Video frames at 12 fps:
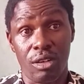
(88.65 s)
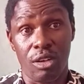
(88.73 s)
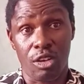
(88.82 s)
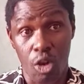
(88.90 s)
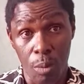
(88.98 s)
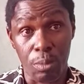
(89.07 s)

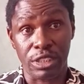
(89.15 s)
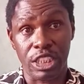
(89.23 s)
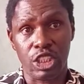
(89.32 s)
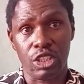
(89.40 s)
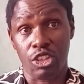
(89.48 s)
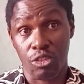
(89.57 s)

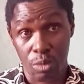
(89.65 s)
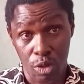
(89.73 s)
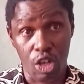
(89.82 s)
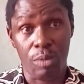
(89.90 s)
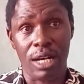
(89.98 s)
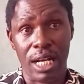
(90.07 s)
composition of
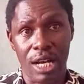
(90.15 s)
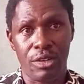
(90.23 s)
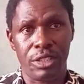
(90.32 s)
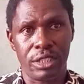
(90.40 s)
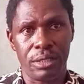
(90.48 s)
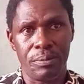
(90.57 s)
Bungoma
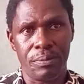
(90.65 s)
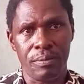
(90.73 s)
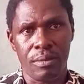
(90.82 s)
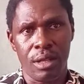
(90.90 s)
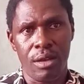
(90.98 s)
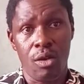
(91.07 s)
County.
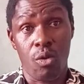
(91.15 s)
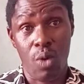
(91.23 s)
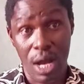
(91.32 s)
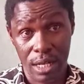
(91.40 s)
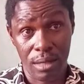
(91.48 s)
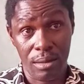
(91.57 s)

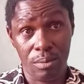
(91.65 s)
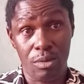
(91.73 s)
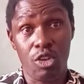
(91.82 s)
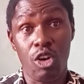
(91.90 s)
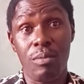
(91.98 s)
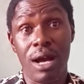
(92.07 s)
One,
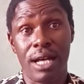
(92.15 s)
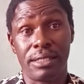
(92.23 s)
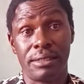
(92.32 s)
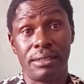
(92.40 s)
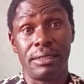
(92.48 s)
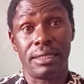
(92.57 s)
Bungoma
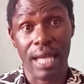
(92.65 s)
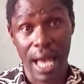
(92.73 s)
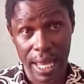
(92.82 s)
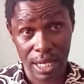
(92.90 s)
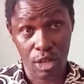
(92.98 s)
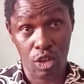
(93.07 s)
has
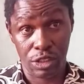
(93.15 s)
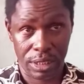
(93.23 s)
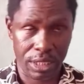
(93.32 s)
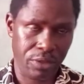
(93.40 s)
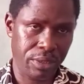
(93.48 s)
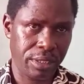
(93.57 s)
9
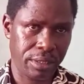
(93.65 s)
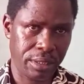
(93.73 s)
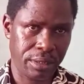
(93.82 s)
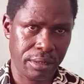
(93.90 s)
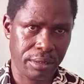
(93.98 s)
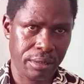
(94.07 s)

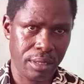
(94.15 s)
constituencies,